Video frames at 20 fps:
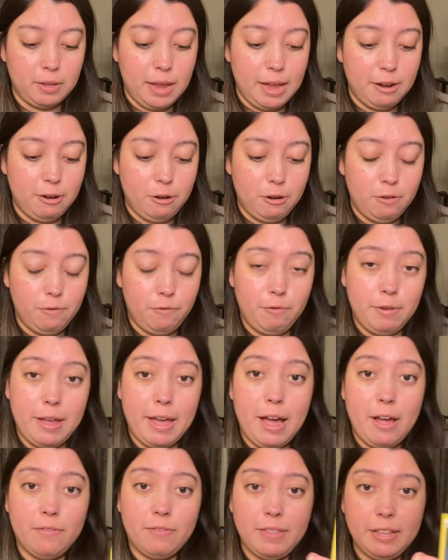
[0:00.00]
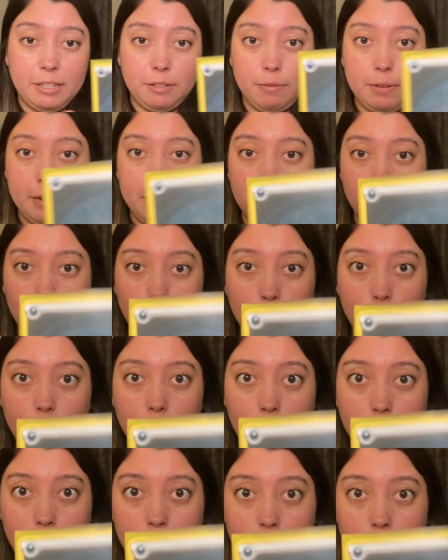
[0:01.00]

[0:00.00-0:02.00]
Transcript: I don't know if we count this one as a pull,